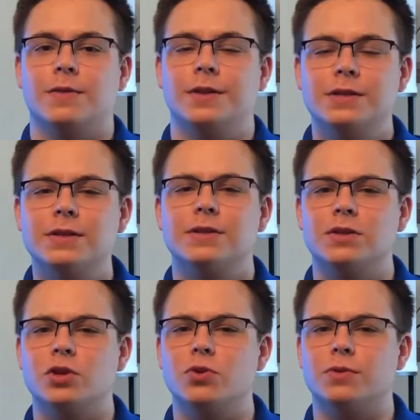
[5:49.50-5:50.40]
This
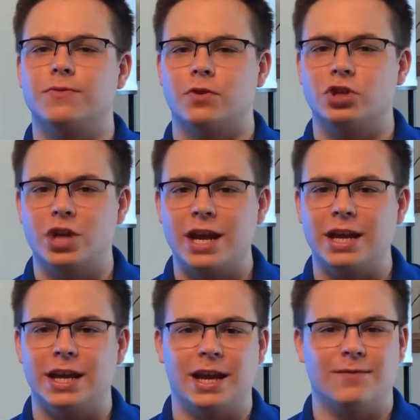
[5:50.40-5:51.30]
is used for
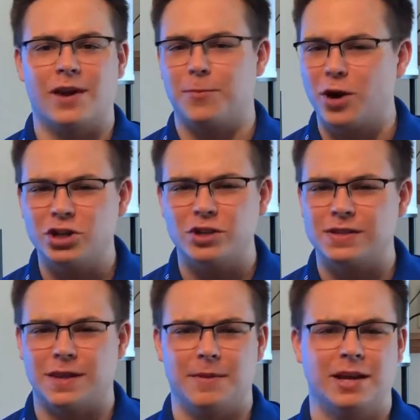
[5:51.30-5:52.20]
shaking and
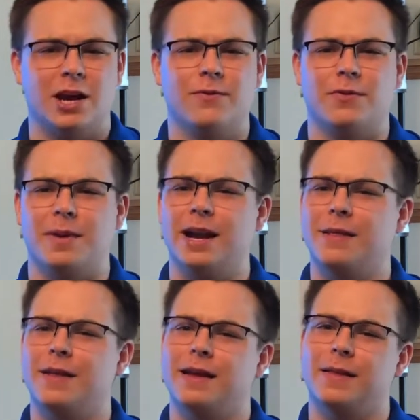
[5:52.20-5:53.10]
vibrations that may come from
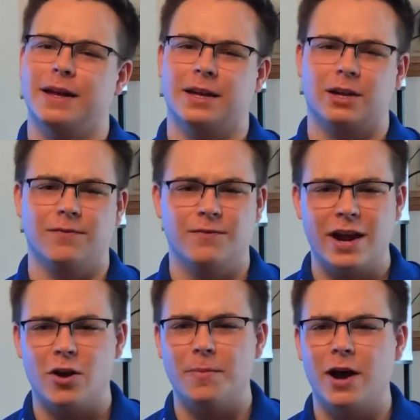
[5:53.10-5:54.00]
anything like a
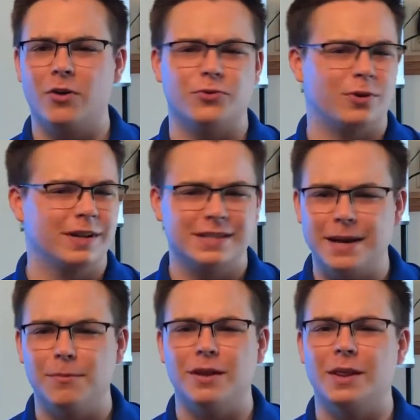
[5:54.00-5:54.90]
conveyor belt or an
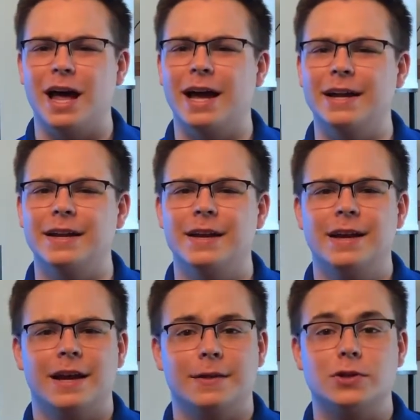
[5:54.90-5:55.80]
assembly line,
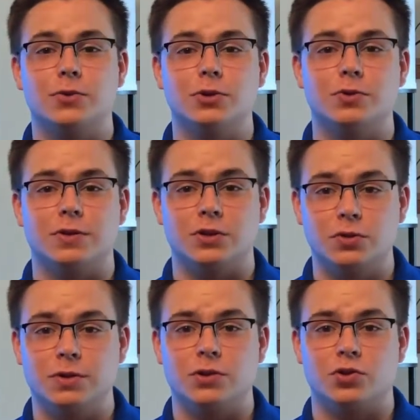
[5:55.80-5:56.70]
and this reduces
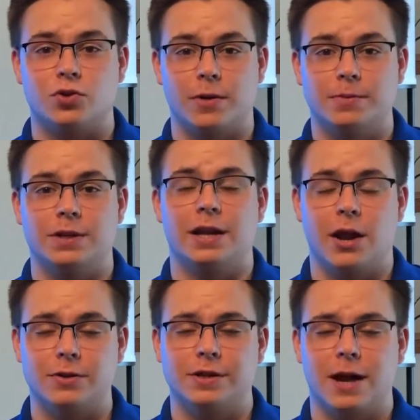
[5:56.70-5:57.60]
nuisance trips in
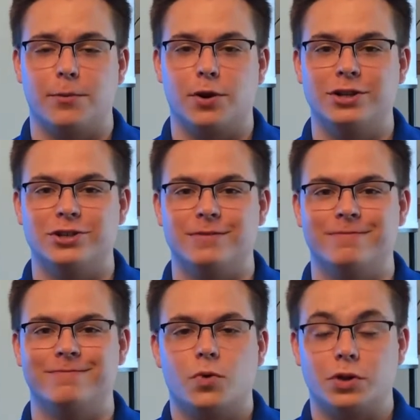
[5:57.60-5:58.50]
errors in operation.
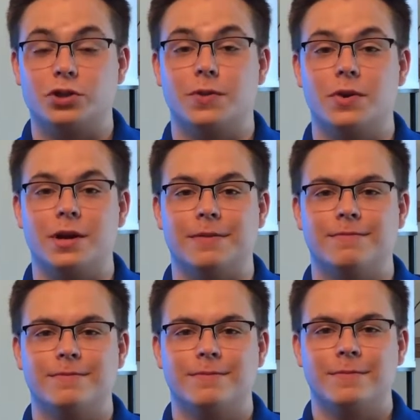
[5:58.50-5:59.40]
Question 3.
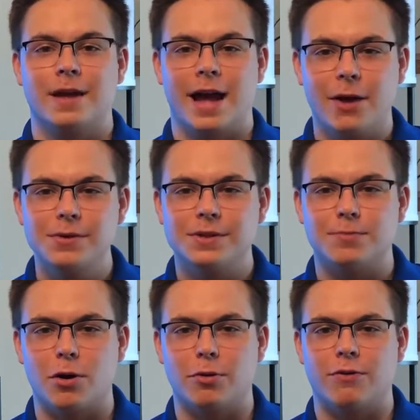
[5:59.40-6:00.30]
How does
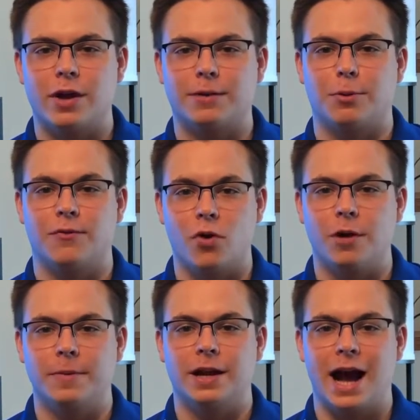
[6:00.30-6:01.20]
Smart Reflect
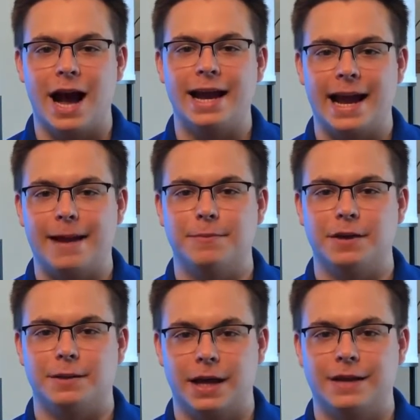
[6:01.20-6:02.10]
perform in high
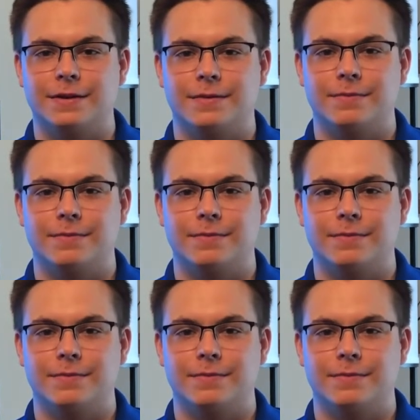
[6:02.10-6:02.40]
ambient light?